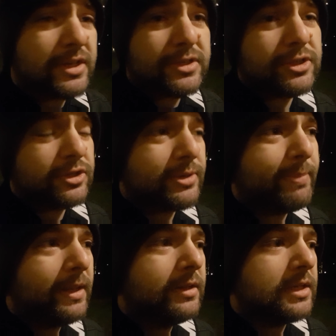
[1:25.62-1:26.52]

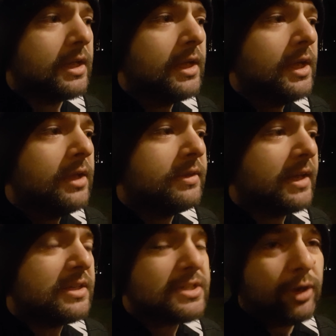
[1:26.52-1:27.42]
searchability
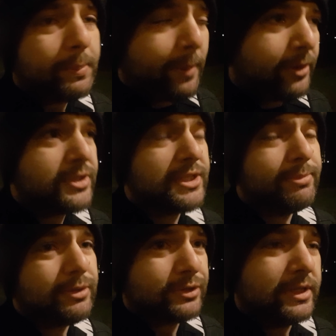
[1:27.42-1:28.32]
that is not
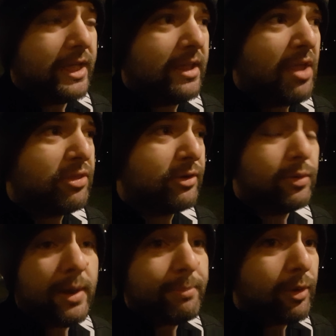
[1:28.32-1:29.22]
possible today
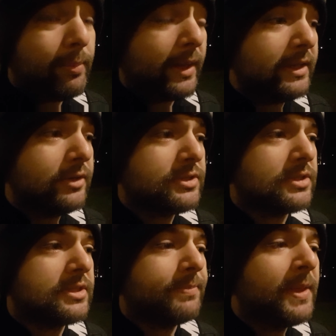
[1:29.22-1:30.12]
through a mobile
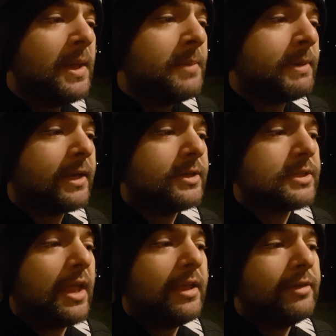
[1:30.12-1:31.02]
ecosystem.
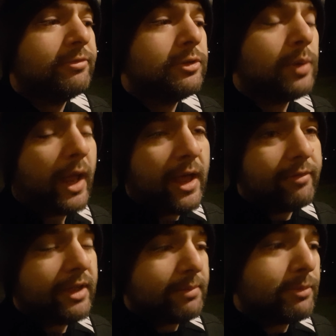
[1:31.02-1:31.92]
Because if you
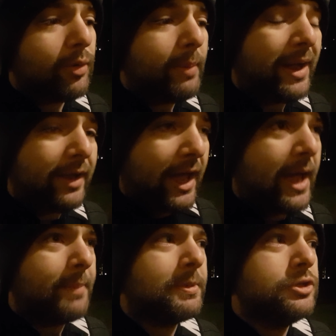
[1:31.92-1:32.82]
have a mobile
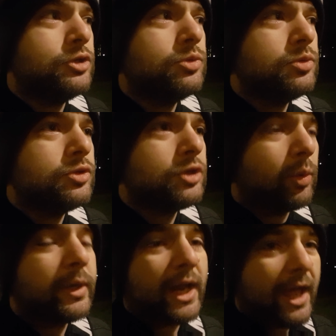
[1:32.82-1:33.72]
app, you
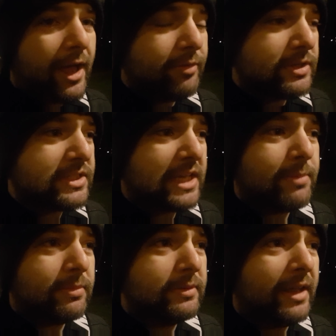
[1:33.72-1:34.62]
don't have the
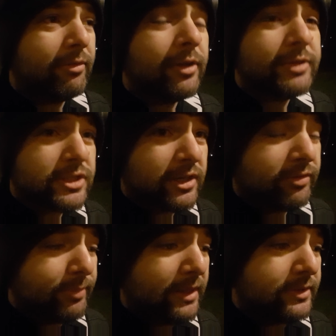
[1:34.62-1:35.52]
same level of
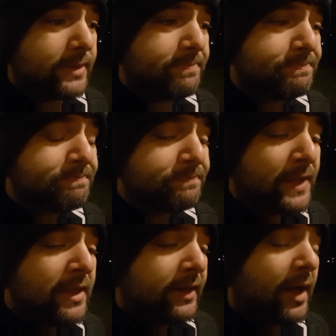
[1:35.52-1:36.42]
discoverability.
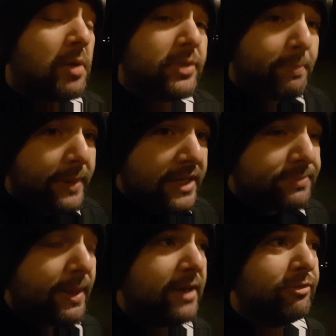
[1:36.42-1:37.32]
Now, the
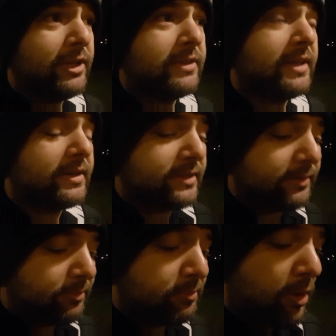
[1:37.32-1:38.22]
biggest benefit
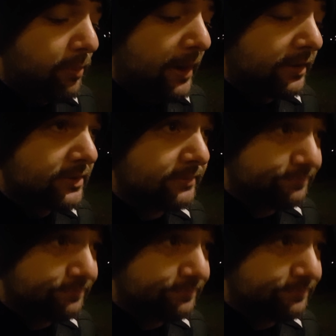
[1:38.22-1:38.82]
that mobile